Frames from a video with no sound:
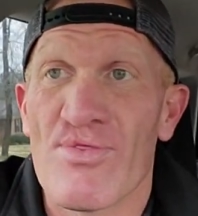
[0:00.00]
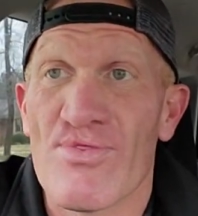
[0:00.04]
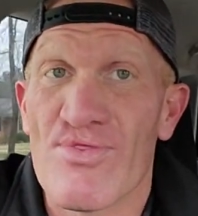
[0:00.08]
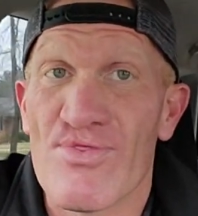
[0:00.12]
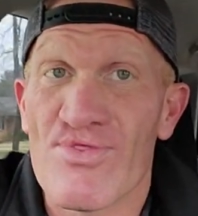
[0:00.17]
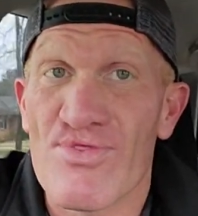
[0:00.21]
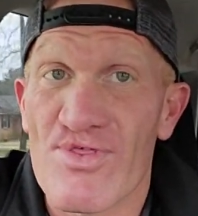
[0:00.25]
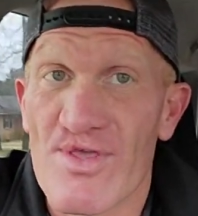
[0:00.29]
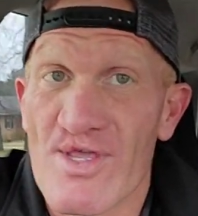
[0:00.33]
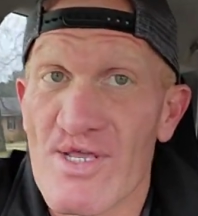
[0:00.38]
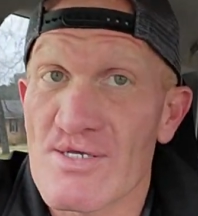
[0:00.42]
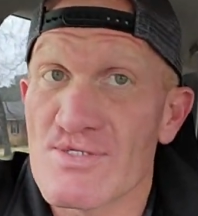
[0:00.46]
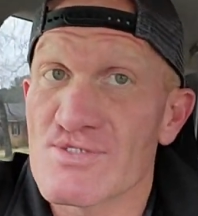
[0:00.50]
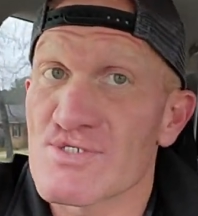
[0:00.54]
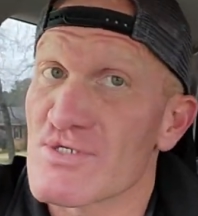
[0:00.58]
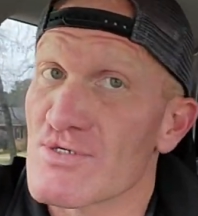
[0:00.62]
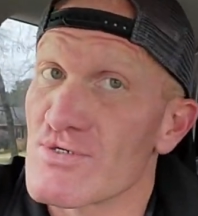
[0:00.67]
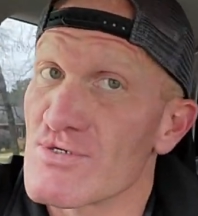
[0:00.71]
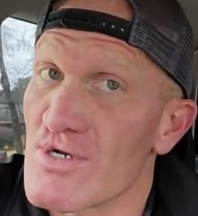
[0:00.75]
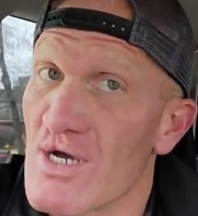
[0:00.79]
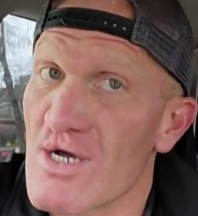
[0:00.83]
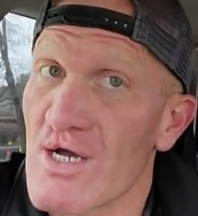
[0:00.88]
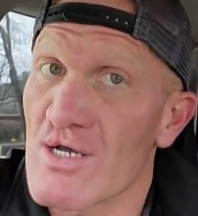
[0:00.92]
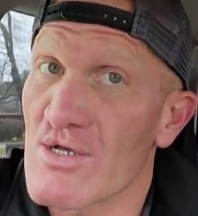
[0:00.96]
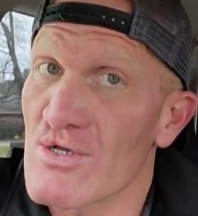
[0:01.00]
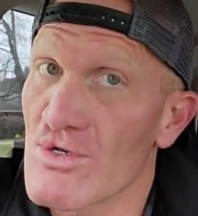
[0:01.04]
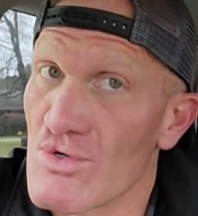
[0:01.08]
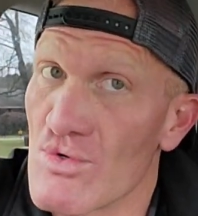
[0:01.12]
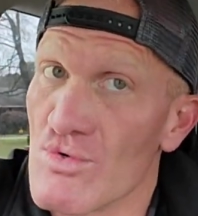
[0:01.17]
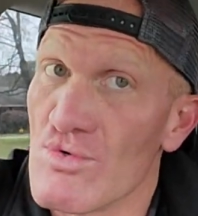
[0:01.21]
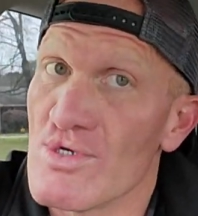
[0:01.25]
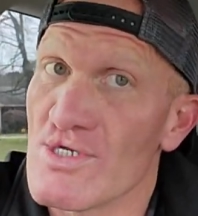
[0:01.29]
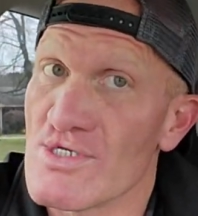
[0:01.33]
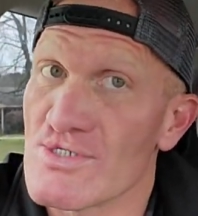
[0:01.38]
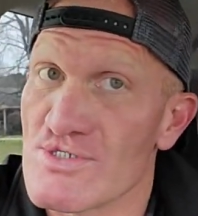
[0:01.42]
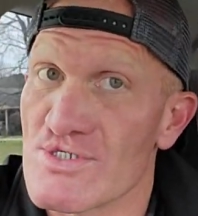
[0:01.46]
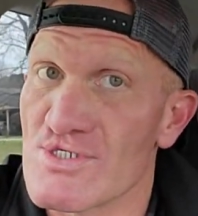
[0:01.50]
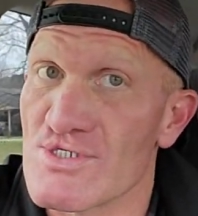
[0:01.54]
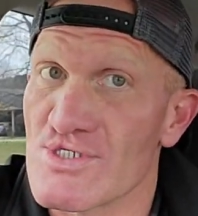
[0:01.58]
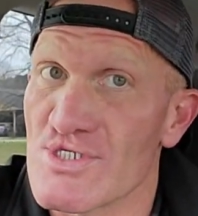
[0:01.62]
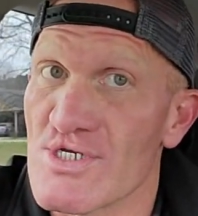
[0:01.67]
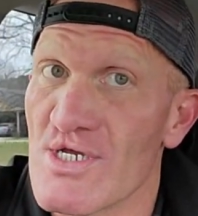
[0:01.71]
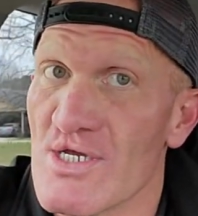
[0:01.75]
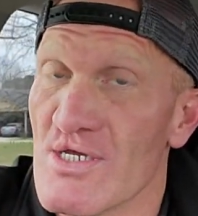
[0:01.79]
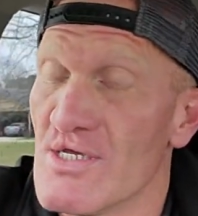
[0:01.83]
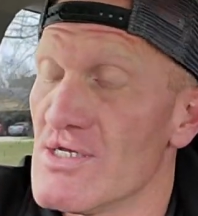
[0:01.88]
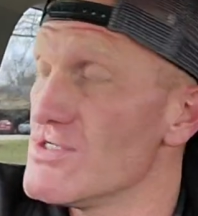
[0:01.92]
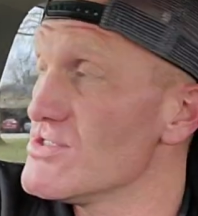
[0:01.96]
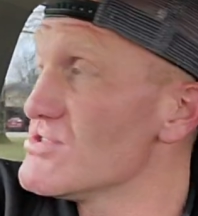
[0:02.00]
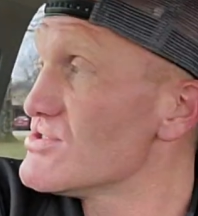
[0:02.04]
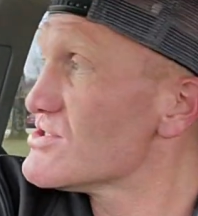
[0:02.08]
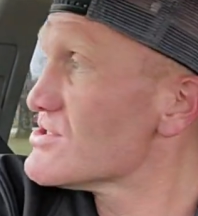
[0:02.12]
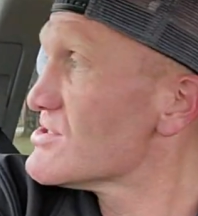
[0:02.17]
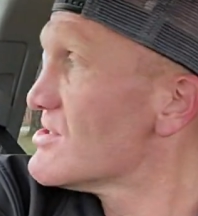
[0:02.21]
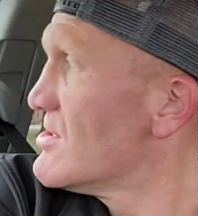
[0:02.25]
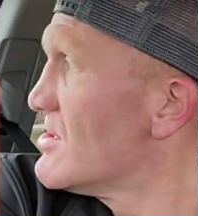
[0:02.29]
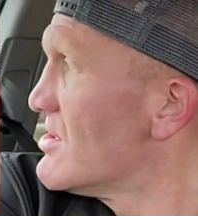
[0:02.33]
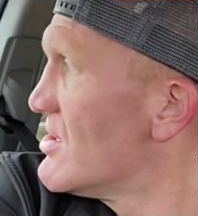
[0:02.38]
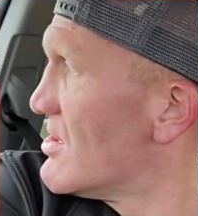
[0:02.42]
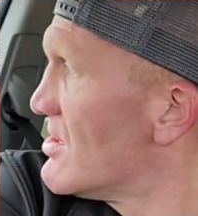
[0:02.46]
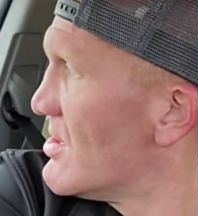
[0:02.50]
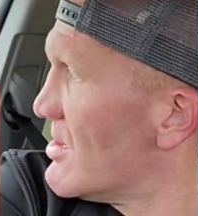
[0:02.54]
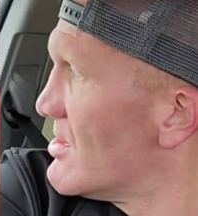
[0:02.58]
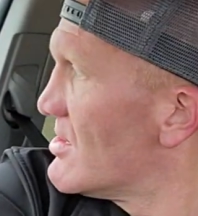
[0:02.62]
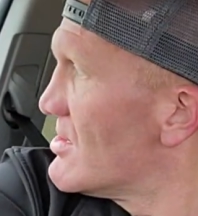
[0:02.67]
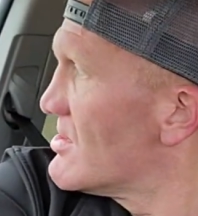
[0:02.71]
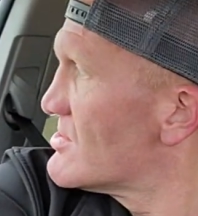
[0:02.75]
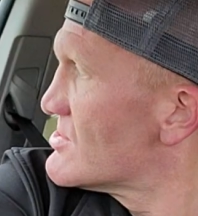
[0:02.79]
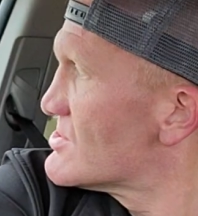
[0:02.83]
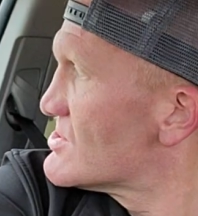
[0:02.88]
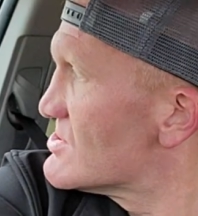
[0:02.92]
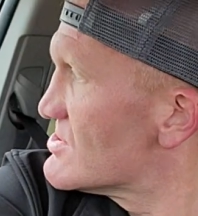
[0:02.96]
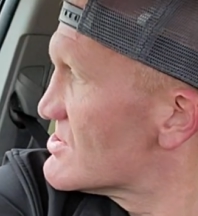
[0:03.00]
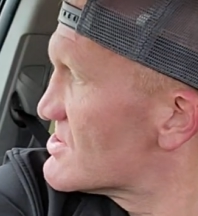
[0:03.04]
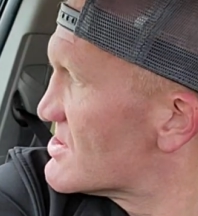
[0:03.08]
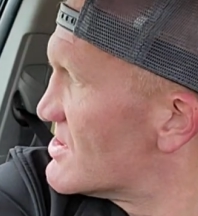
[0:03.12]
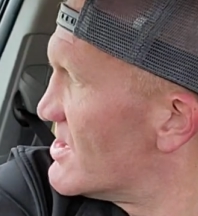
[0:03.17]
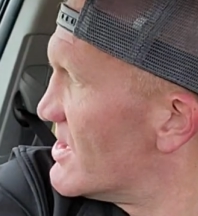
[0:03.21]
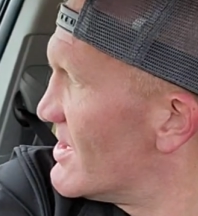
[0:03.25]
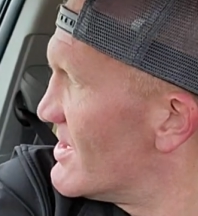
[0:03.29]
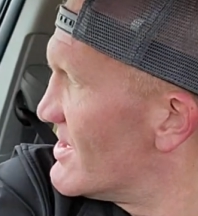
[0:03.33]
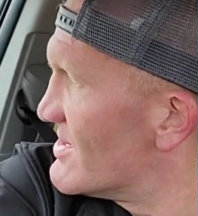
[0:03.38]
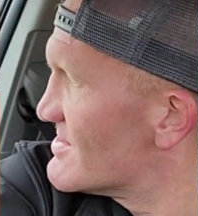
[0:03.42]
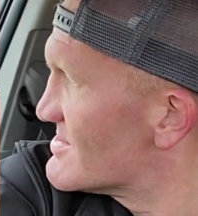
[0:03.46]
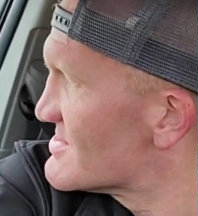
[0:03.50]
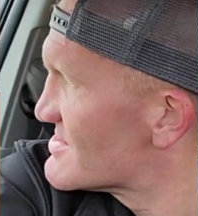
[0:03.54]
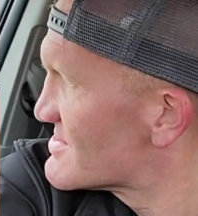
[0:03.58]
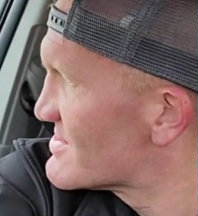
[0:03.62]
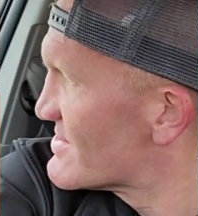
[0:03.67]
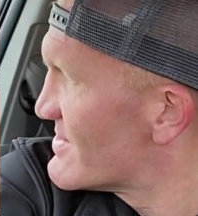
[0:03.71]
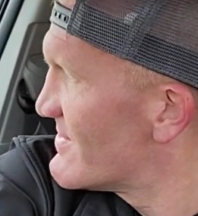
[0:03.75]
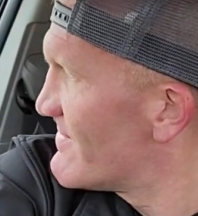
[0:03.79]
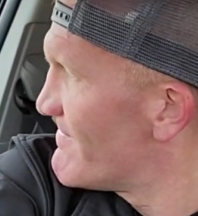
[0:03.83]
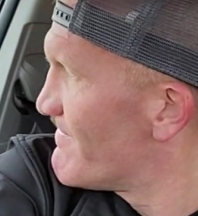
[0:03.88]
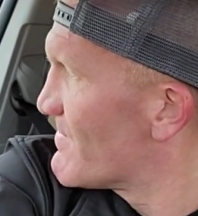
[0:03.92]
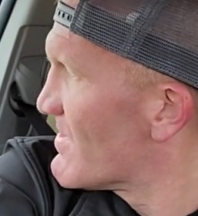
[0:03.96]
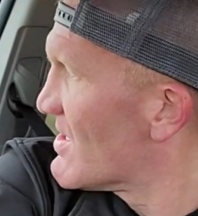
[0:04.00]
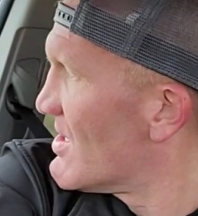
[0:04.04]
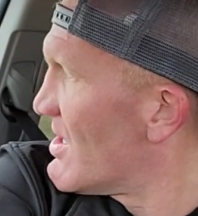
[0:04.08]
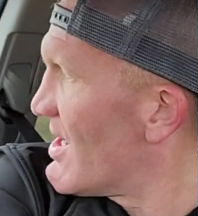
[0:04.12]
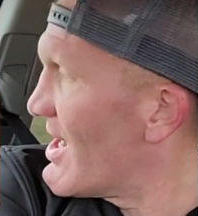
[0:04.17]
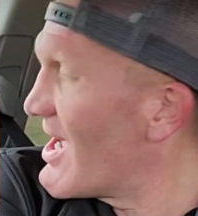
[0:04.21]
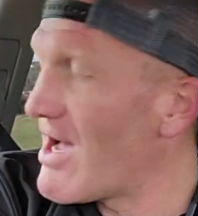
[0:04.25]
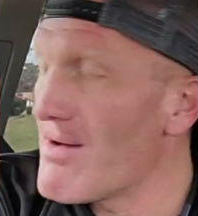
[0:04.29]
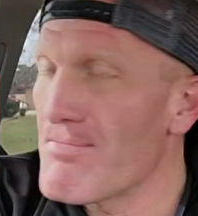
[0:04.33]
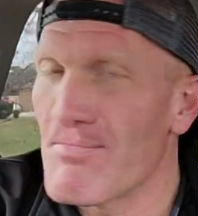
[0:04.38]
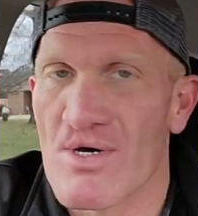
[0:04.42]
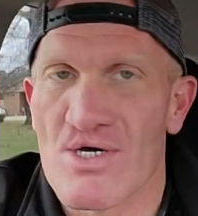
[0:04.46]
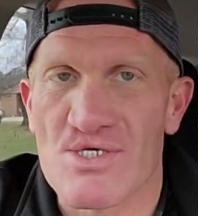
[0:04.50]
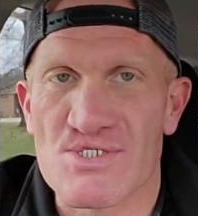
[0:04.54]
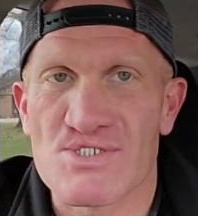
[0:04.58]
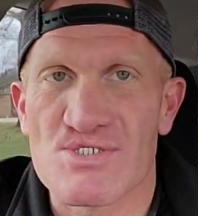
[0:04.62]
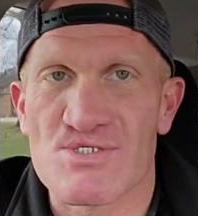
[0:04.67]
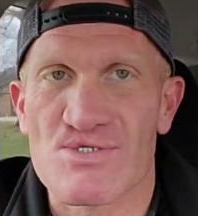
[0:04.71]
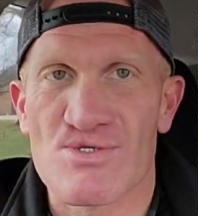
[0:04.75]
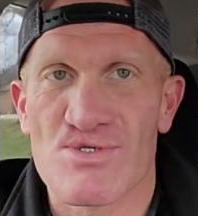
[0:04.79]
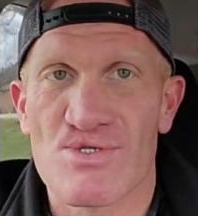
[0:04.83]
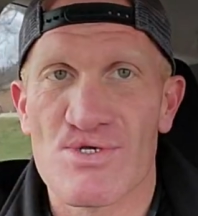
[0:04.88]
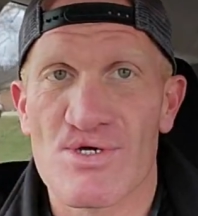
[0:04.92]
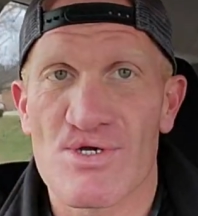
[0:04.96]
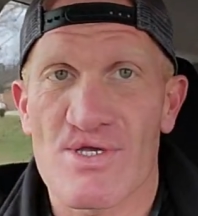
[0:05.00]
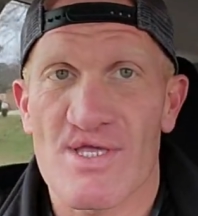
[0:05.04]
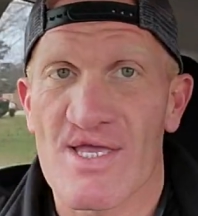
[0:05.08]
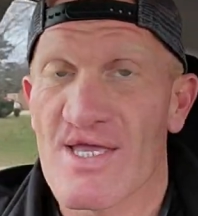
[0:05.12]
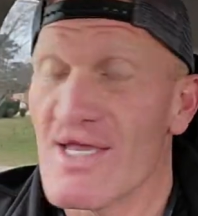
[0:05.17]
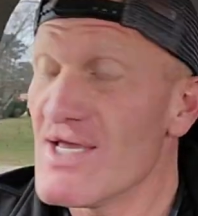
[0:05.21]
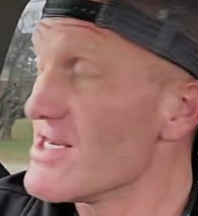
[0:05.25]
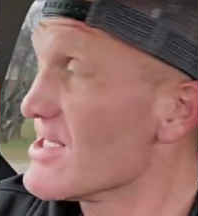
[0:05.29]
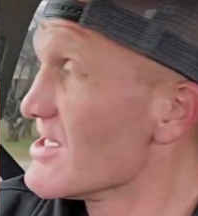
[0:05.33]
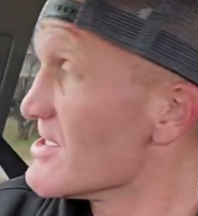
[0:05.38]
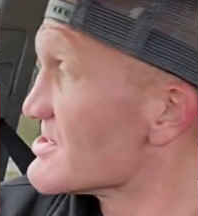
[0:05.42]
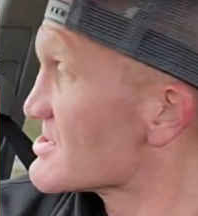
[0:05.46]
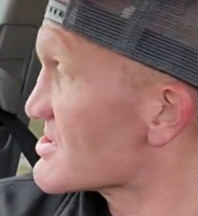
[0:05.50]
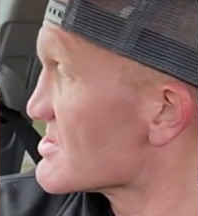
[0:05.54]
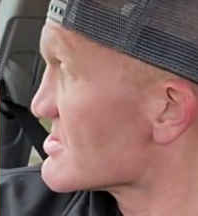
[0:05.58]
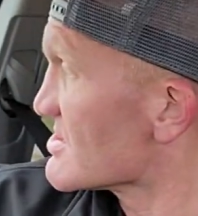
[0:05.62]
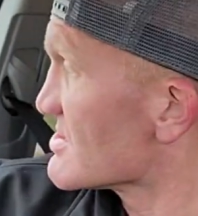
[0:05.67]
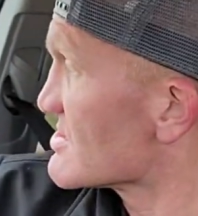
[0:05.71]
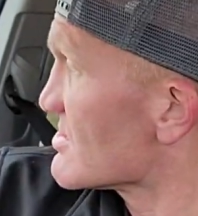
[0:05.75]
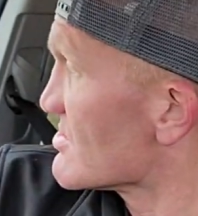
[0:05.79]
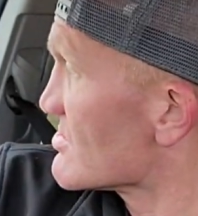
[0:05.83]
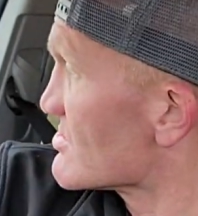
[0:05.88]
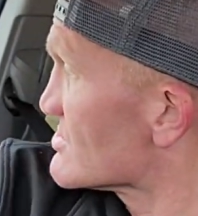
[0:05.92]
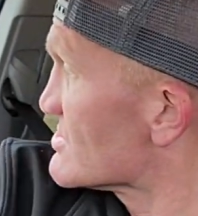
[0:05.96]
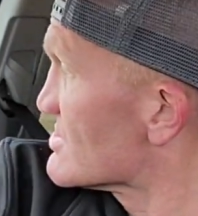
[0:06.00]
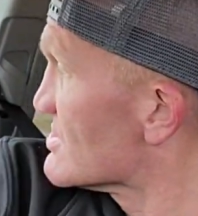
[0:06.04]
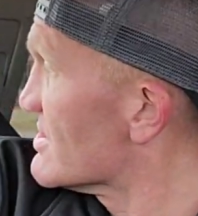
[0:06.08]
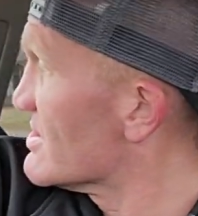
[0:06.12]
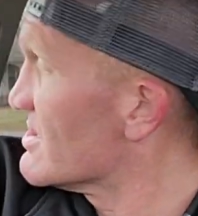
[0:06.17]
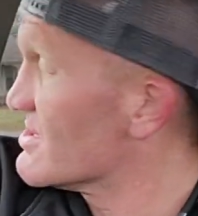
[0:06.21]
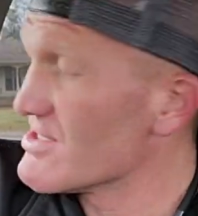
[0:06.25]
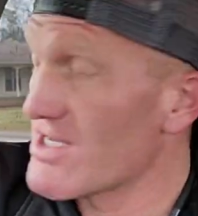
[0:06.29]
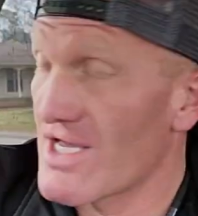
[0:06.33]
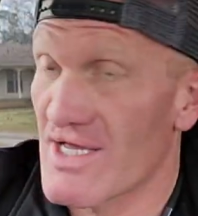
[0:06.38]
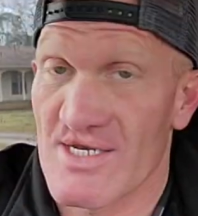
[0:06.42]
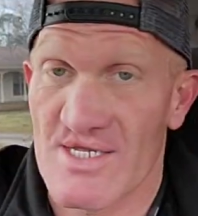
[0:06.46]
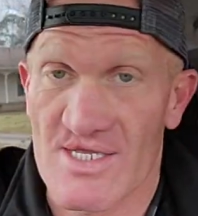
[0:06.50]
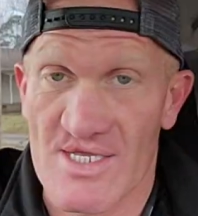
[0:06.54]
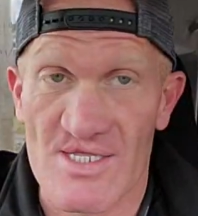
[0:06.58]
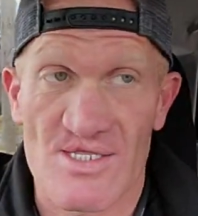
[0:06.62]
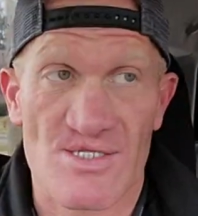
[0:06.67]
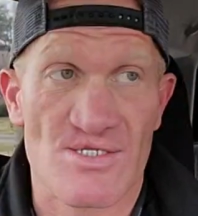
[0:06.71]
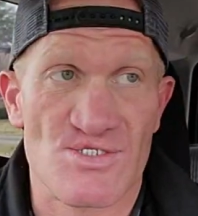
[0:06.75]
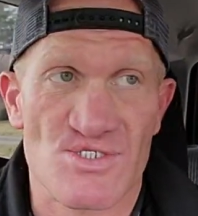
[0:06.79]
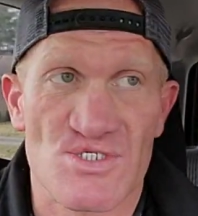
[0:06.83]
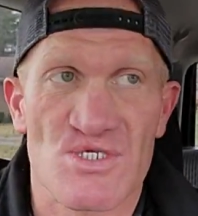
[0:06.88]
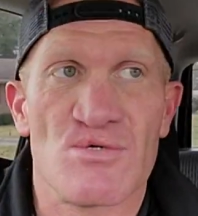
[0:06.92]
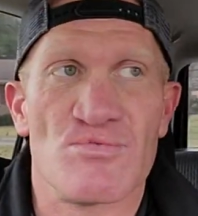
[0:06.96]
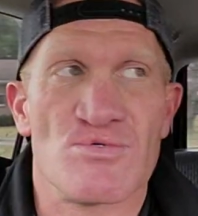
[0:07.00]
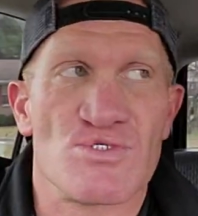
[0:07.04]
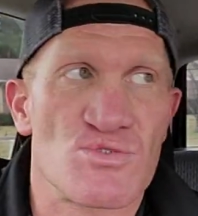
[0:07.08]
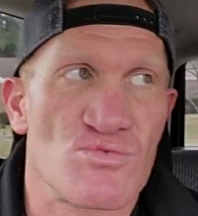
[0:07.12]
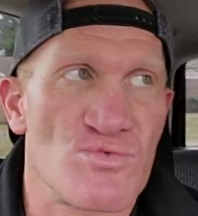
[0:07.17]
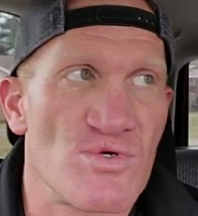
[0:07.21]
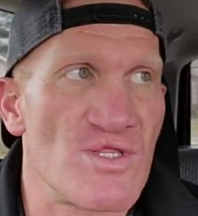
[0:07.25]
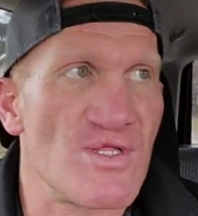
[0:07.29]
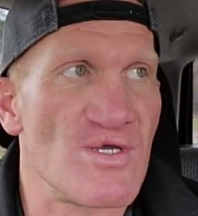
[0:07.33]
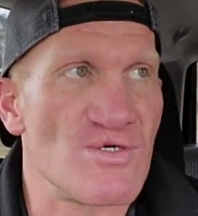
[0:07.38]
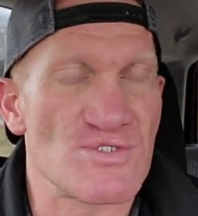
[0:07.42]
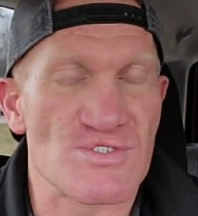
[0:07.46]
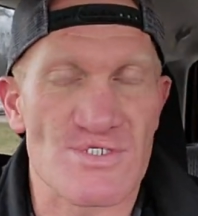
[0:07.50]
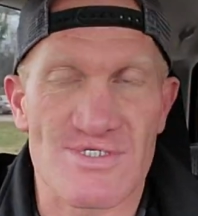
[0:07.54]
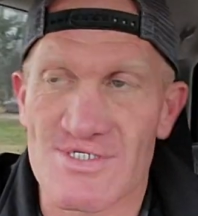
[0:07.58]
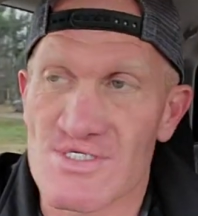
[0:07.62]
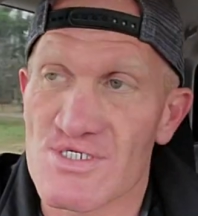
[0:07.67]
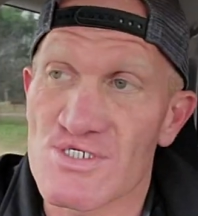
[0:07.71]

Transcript: things are not going to change she says, I must look hideous because I told her she had to get in the gym. It's one of those